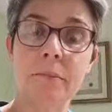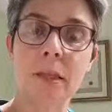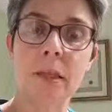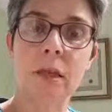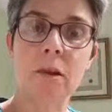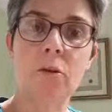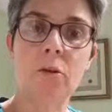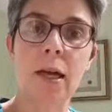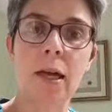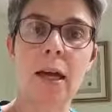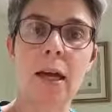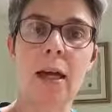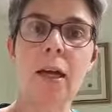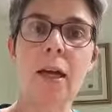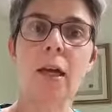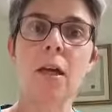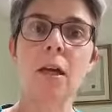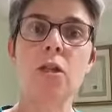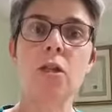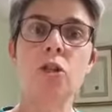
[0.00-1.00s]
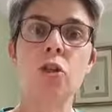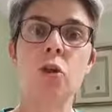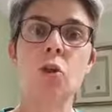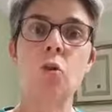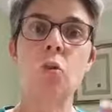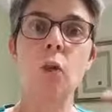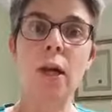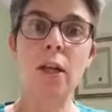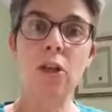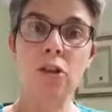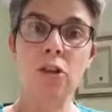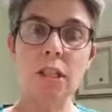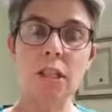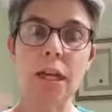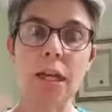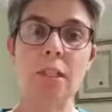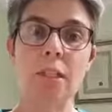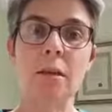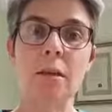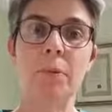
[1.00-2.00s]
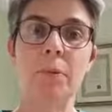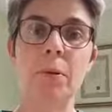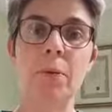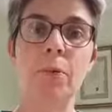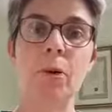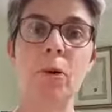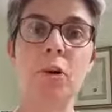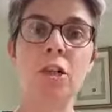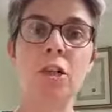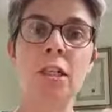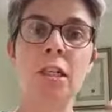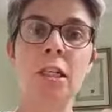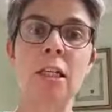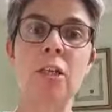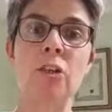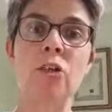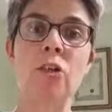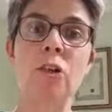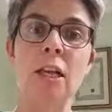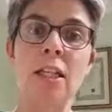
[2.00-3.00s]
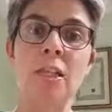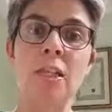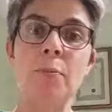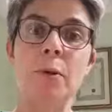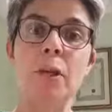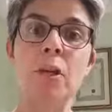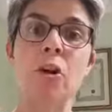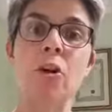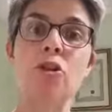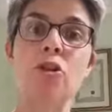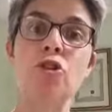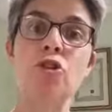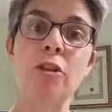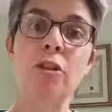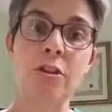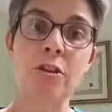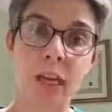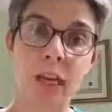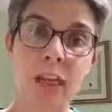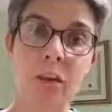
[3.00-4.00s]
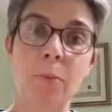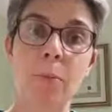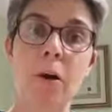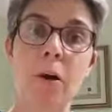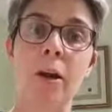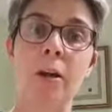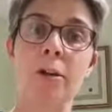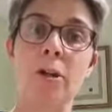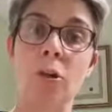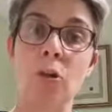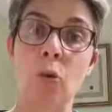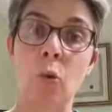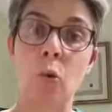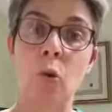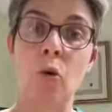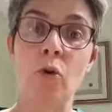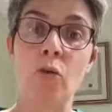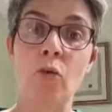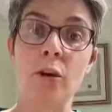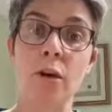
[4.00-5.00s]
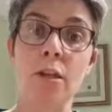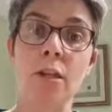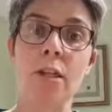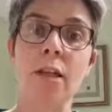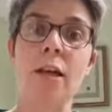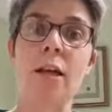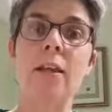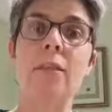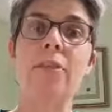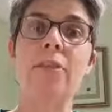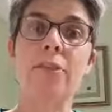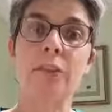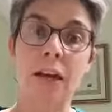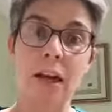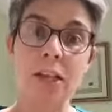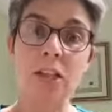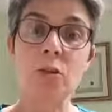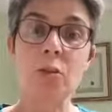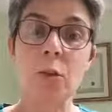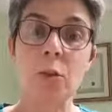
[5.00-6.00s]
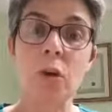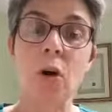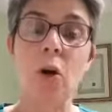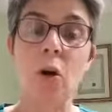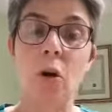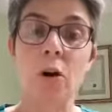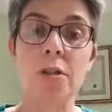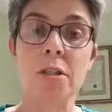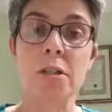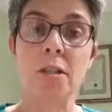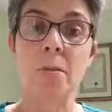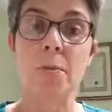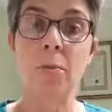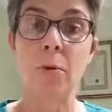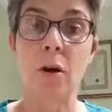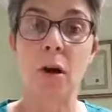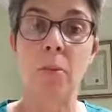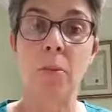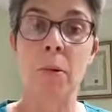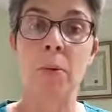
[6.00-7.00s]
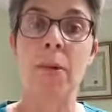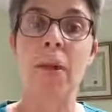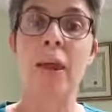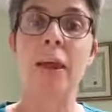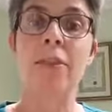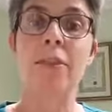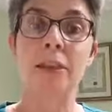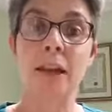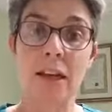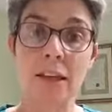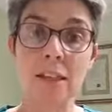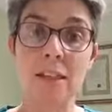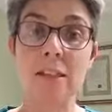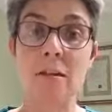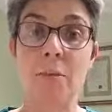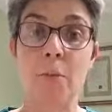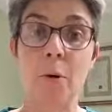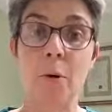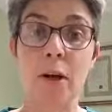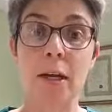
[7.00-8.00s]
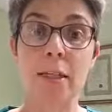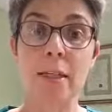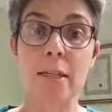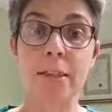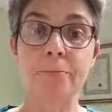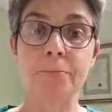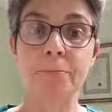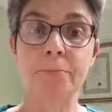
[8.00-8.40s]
Okay? So when you take something personally, it's because you think about it and go over it. That's what causes the problem. That's the poison.